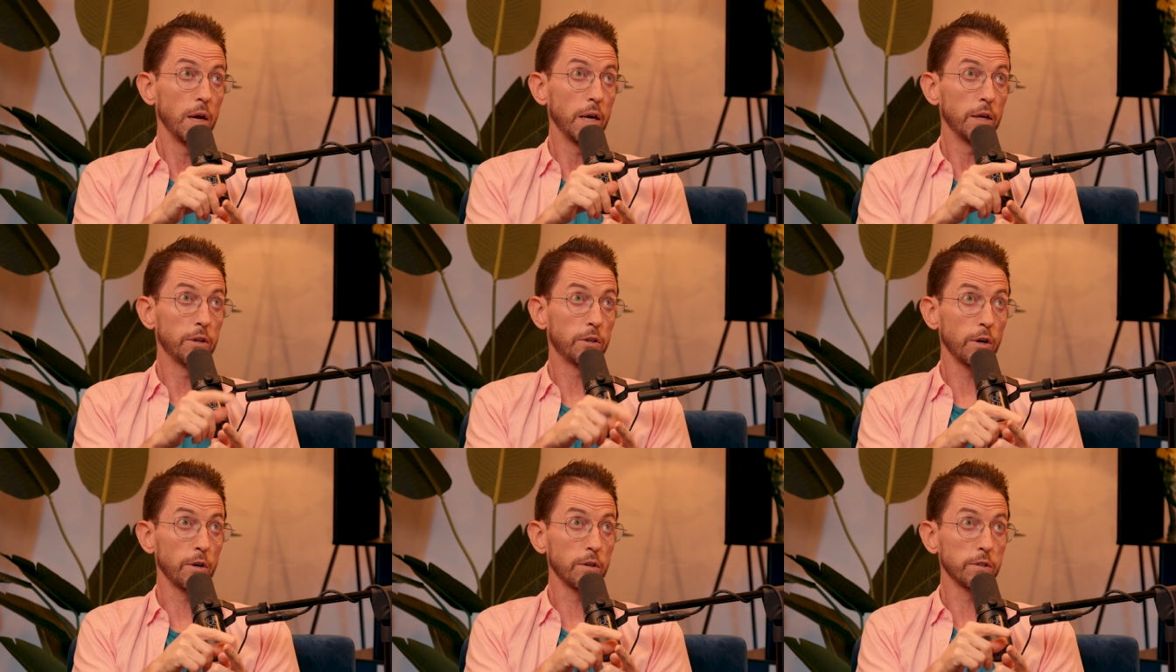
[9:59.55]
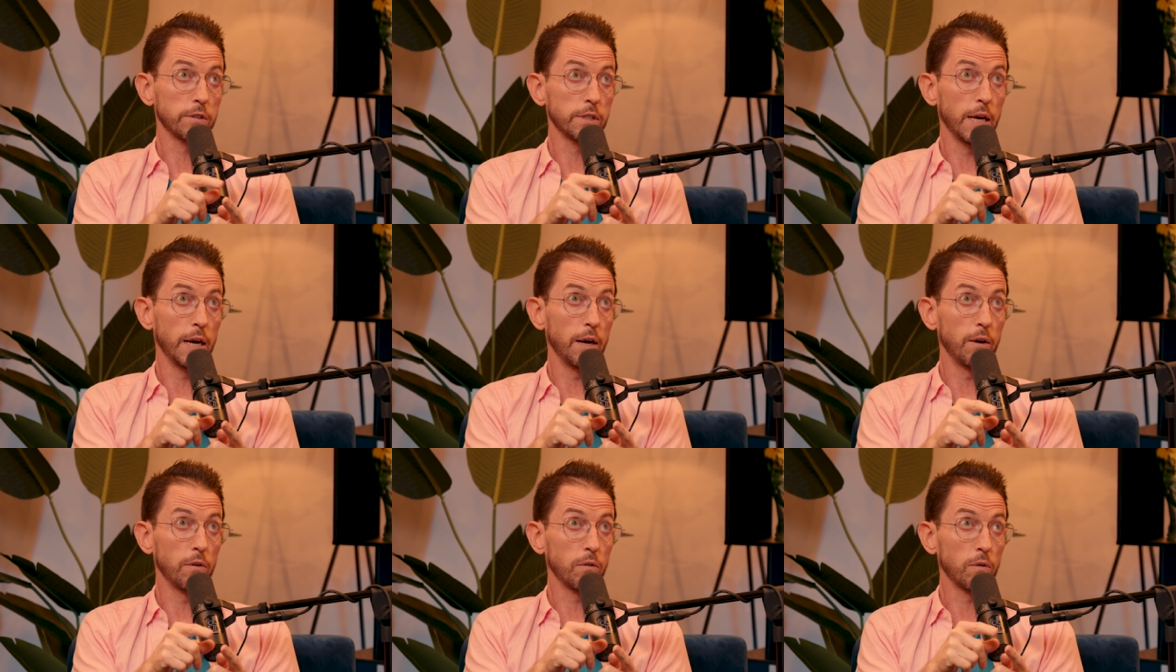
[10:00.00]
It turns
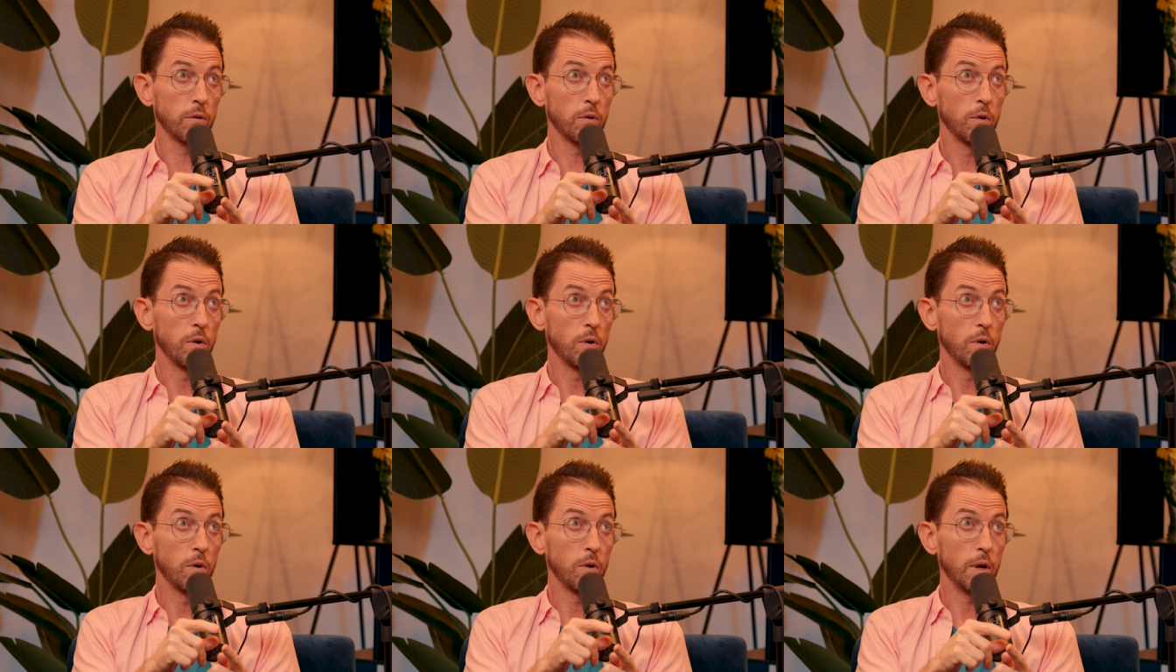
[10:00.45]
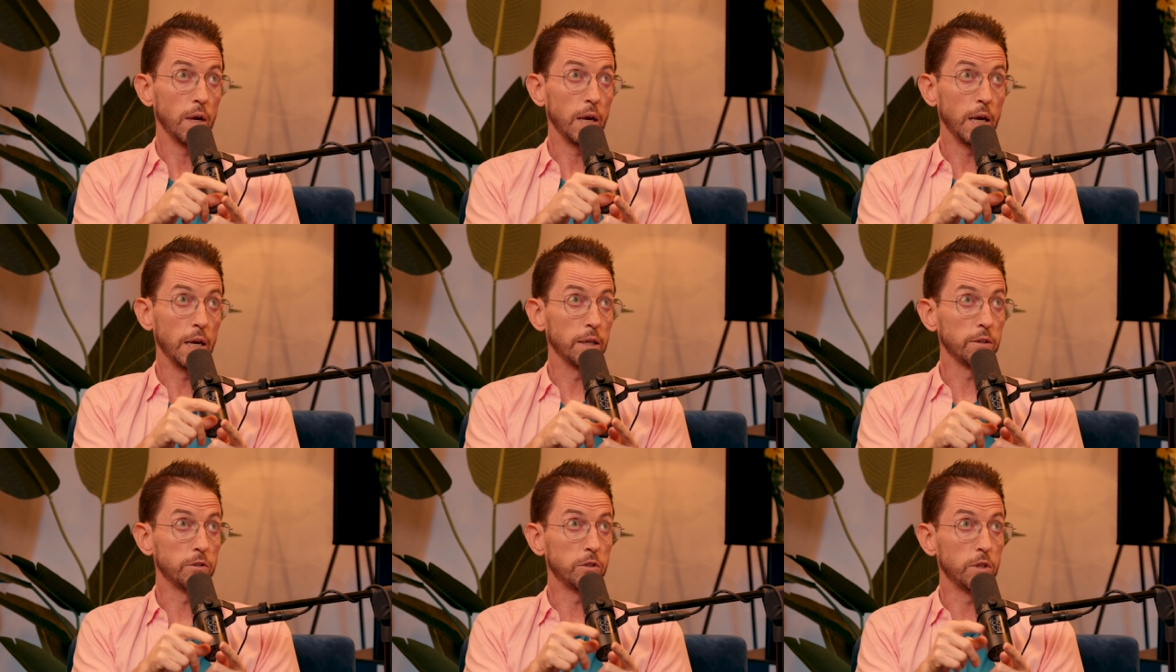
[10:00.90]
out
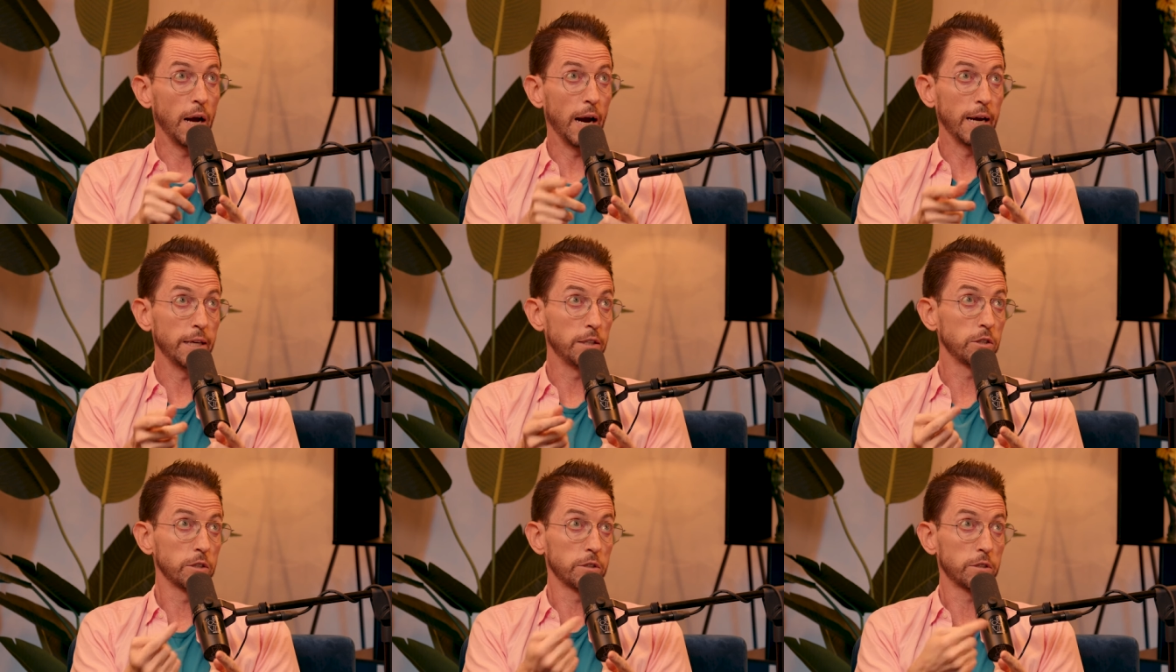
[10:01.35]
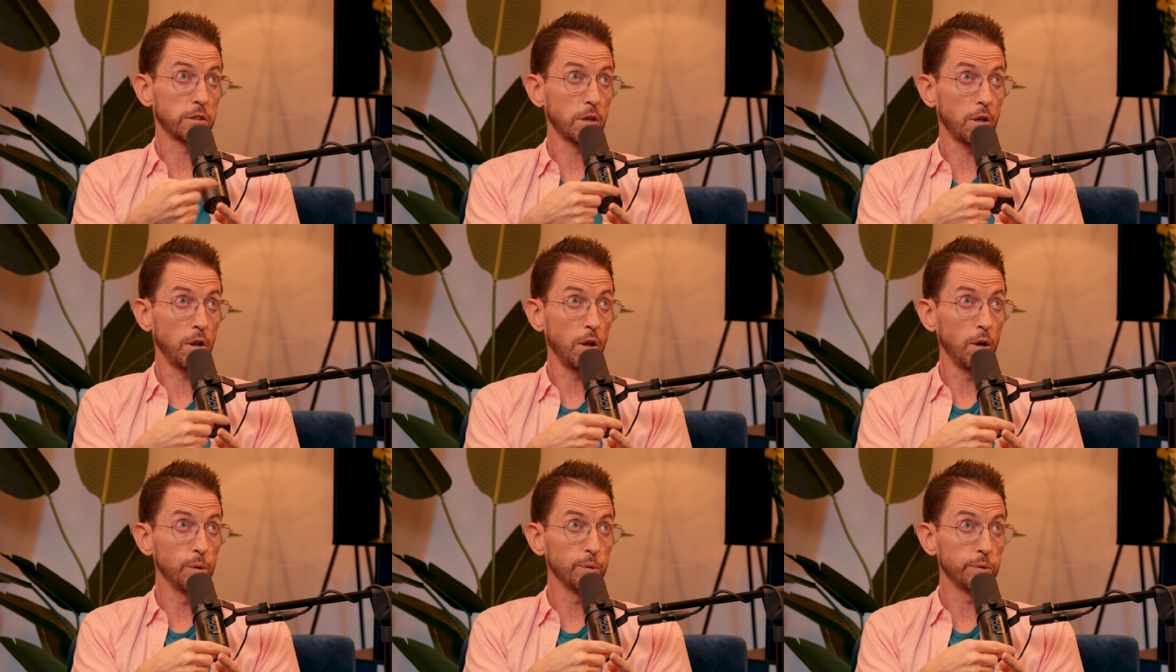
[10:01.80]
it had, I just
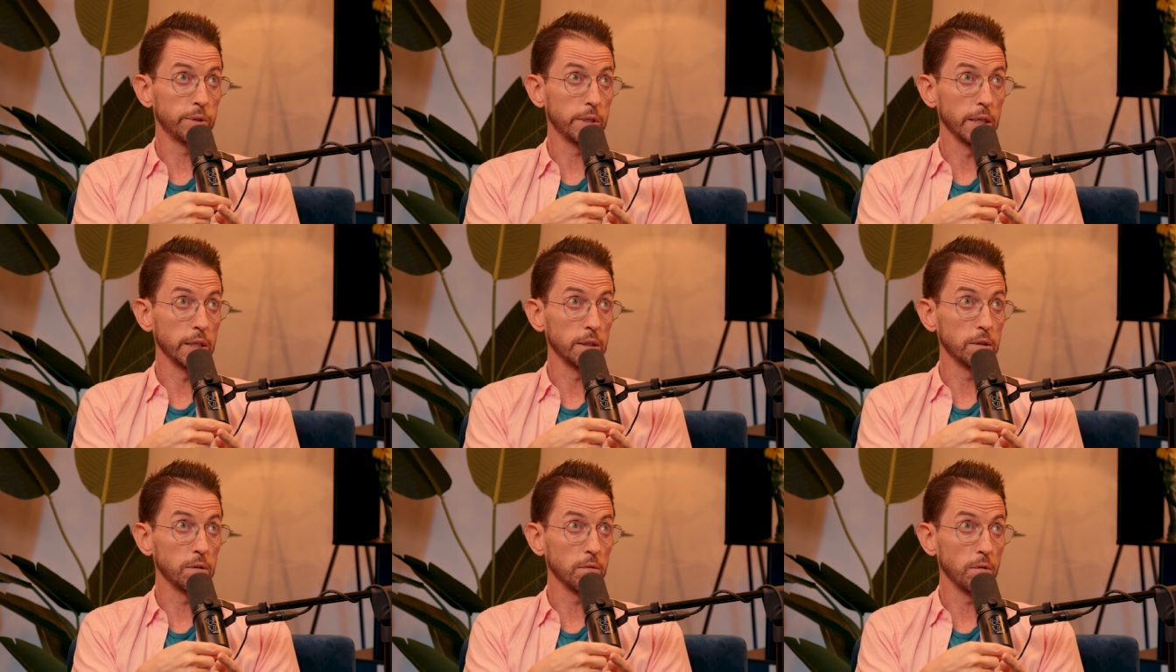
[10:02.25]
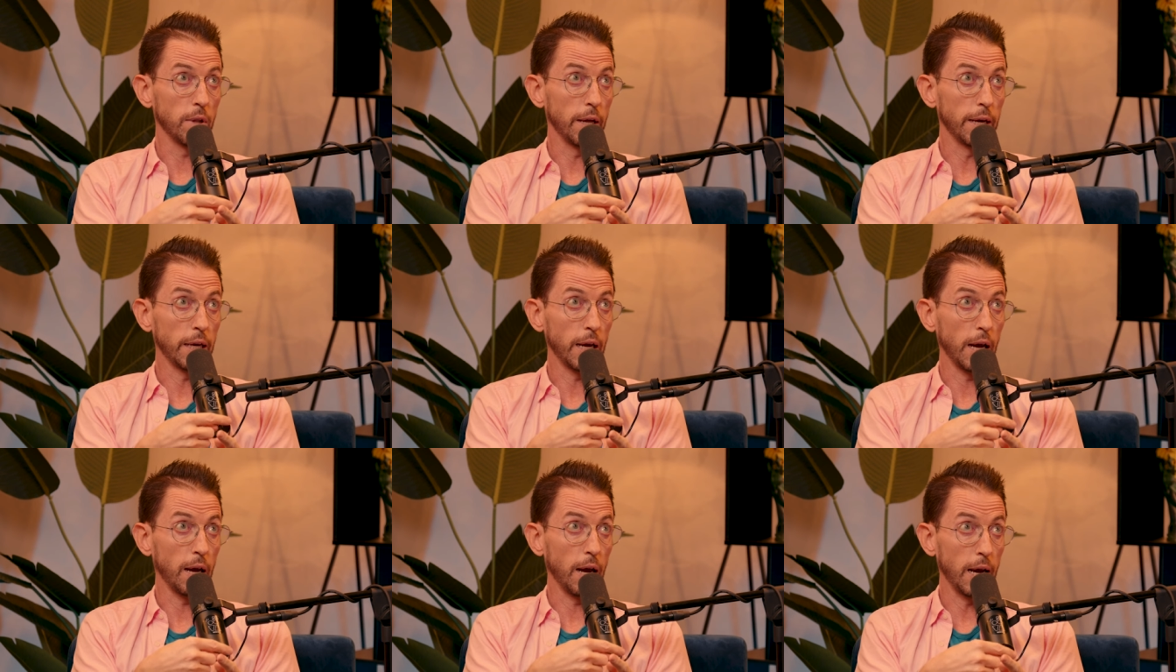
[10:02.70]
closed it
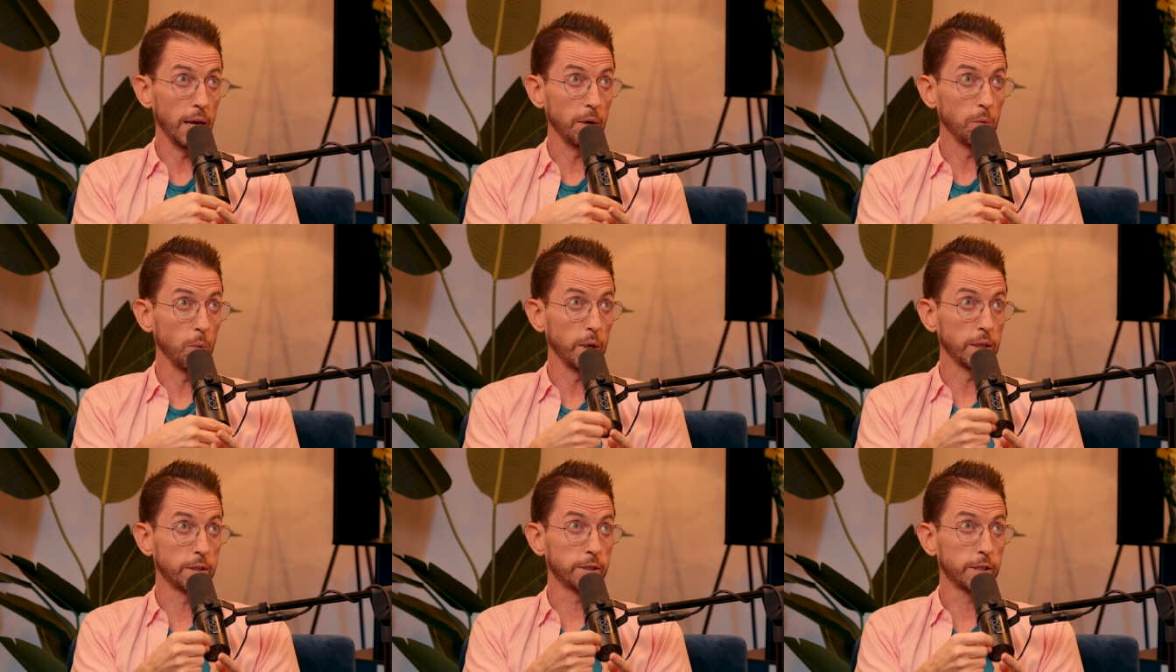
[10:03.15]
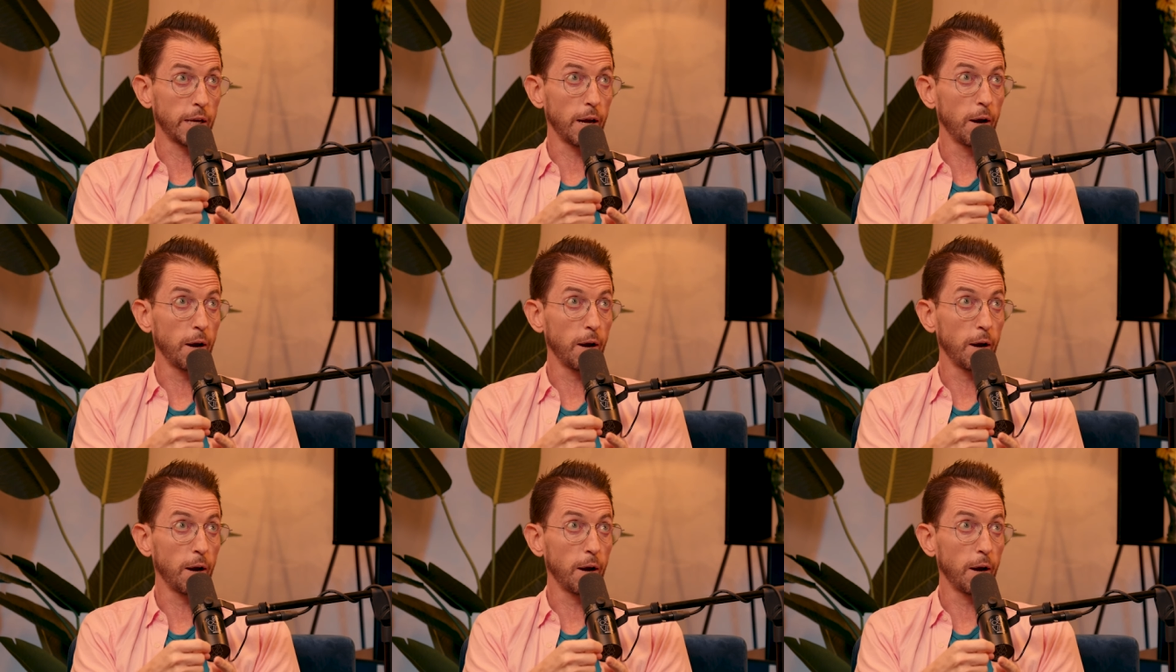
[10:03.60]
like eight weeks